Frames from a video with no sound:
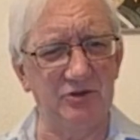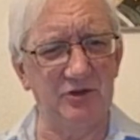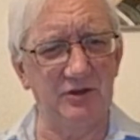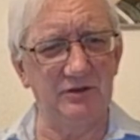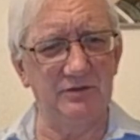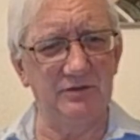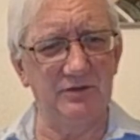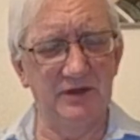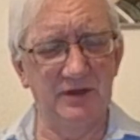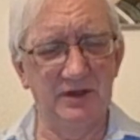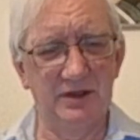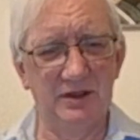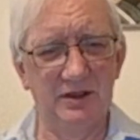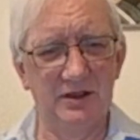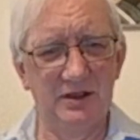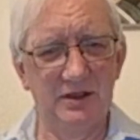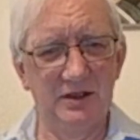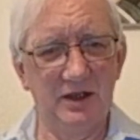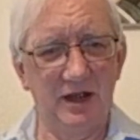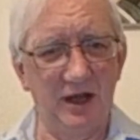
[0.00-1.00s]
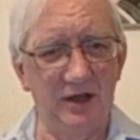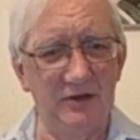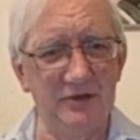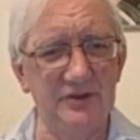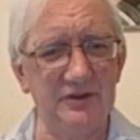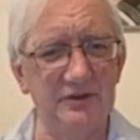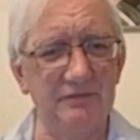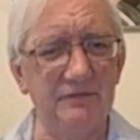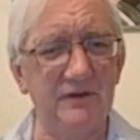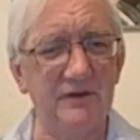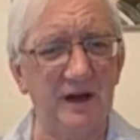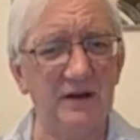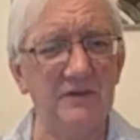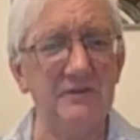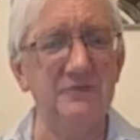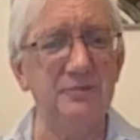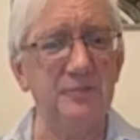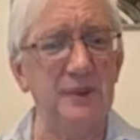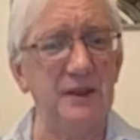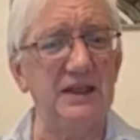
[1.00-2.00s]
a country of under
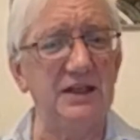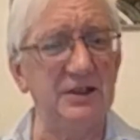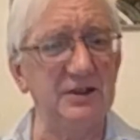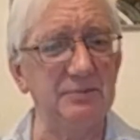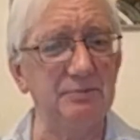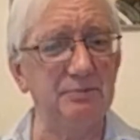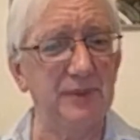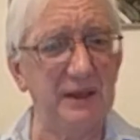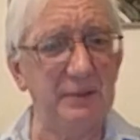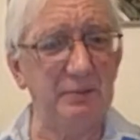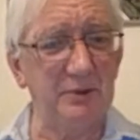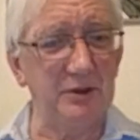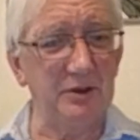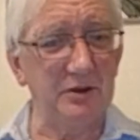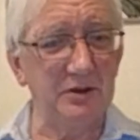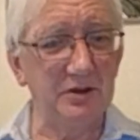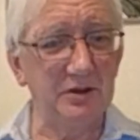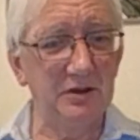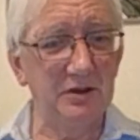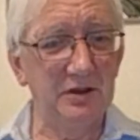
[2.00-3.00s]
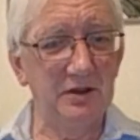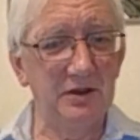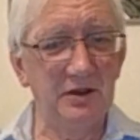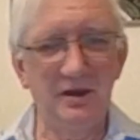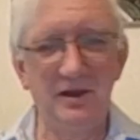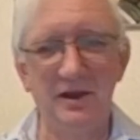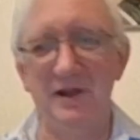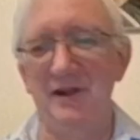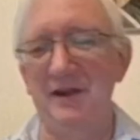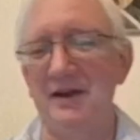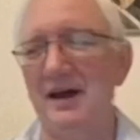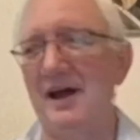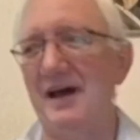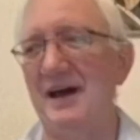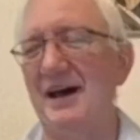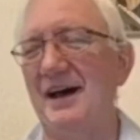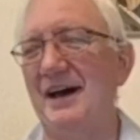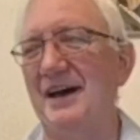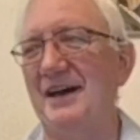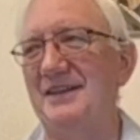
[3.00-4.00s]
5 million people.
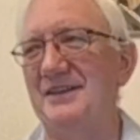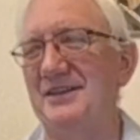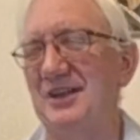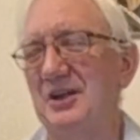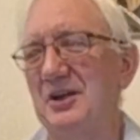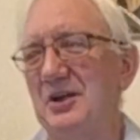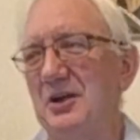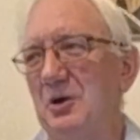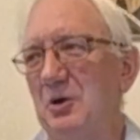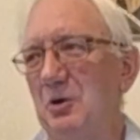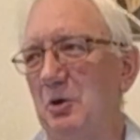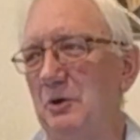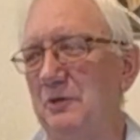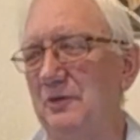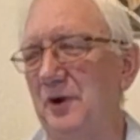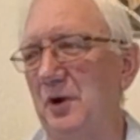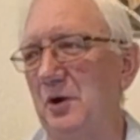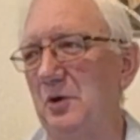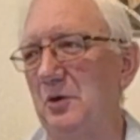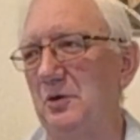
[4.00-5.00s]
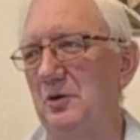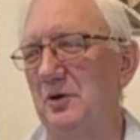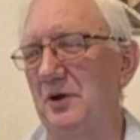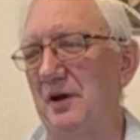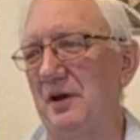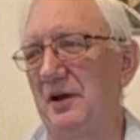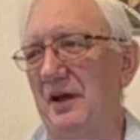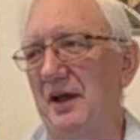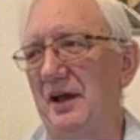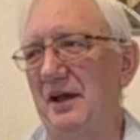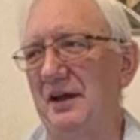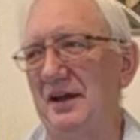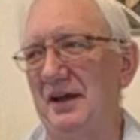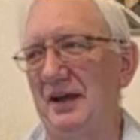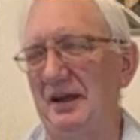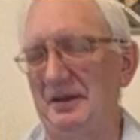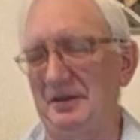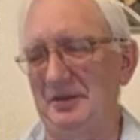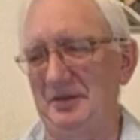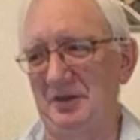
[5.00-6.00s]
And although
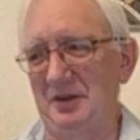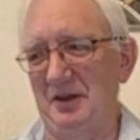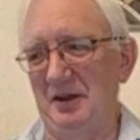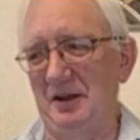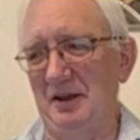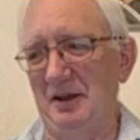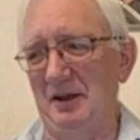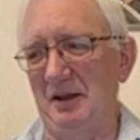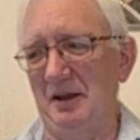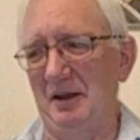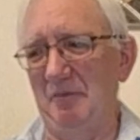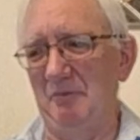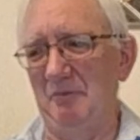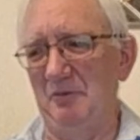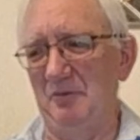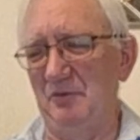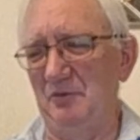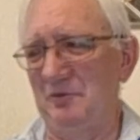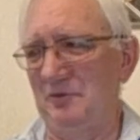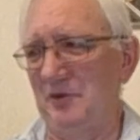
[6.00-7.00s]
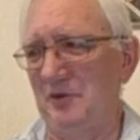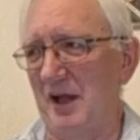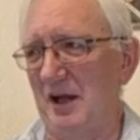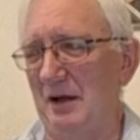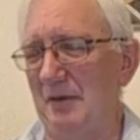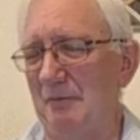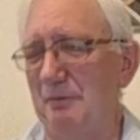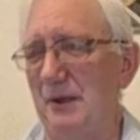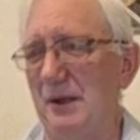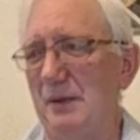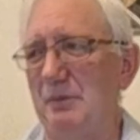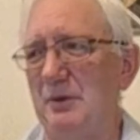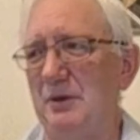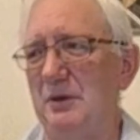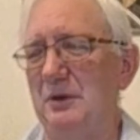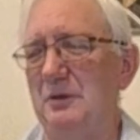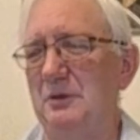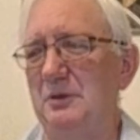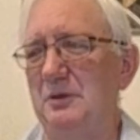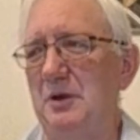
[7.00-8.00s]
there are
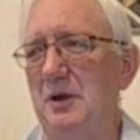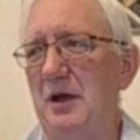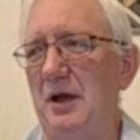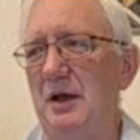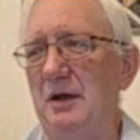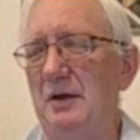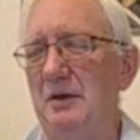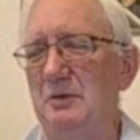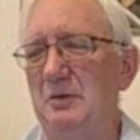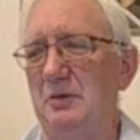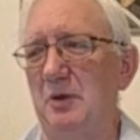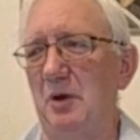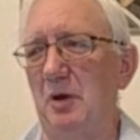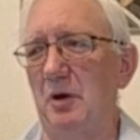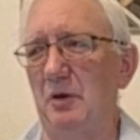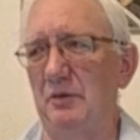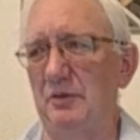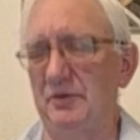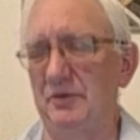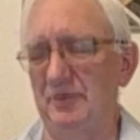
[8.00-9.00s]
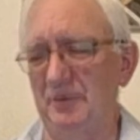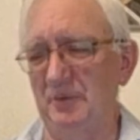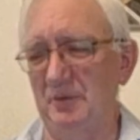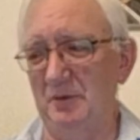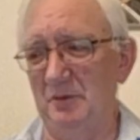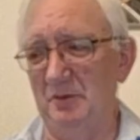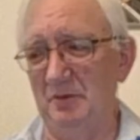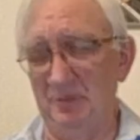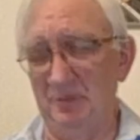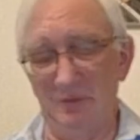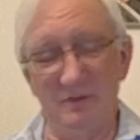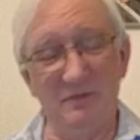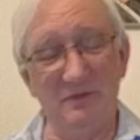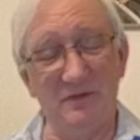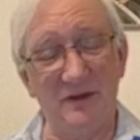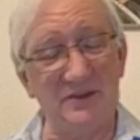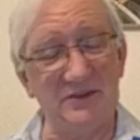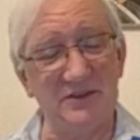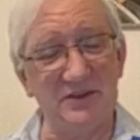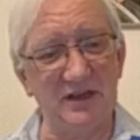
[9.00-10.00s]
people of
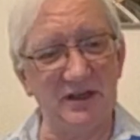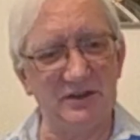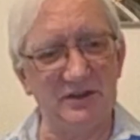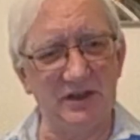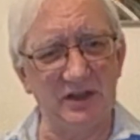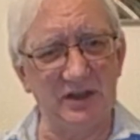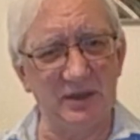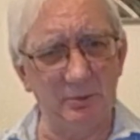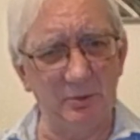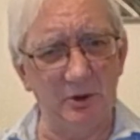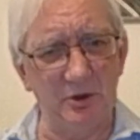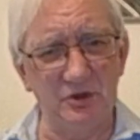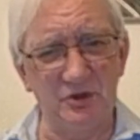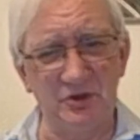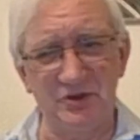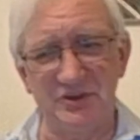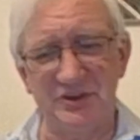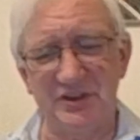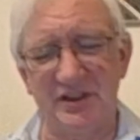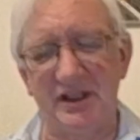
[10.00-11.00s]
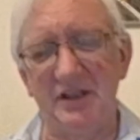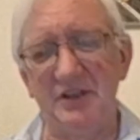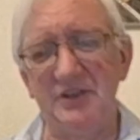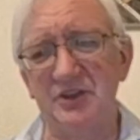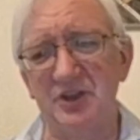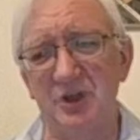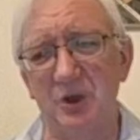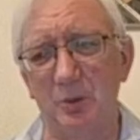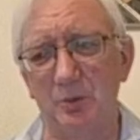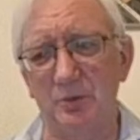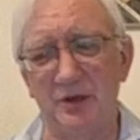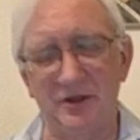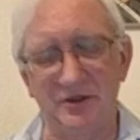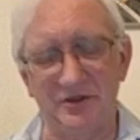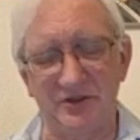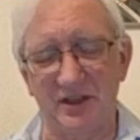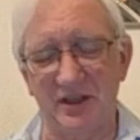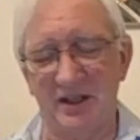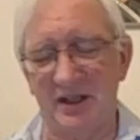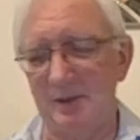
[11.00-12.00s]
fascinating commercial skills and it
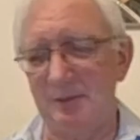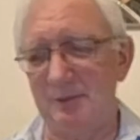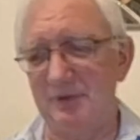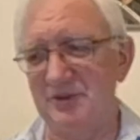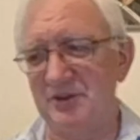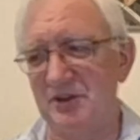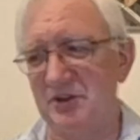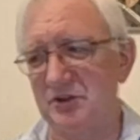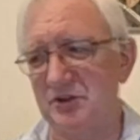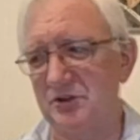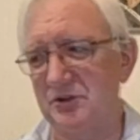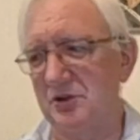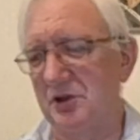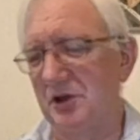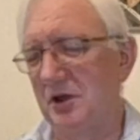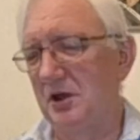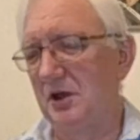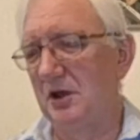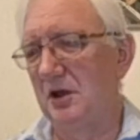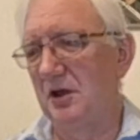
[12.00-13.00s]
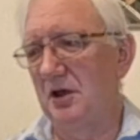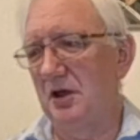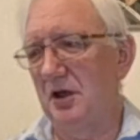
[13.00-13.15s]
operates a key position,